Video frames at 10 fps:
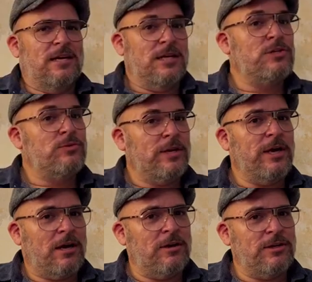It's really
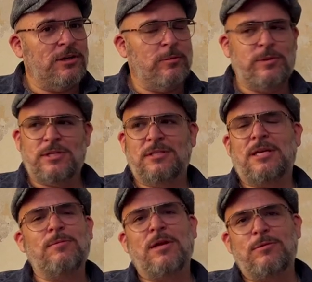hard, you know. But
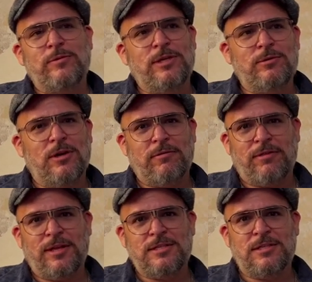sometimes we do a lot of
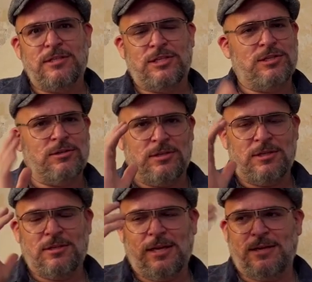things that just
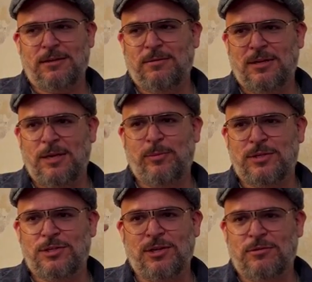like keep
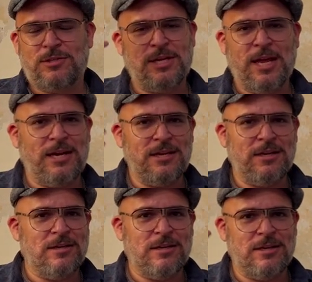us, you know, sedated
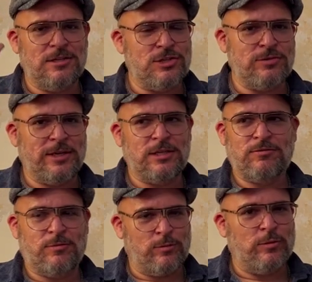and distract us
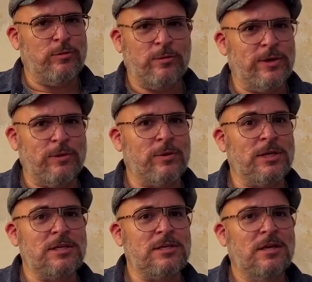from what we really
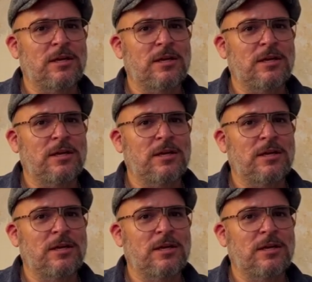want.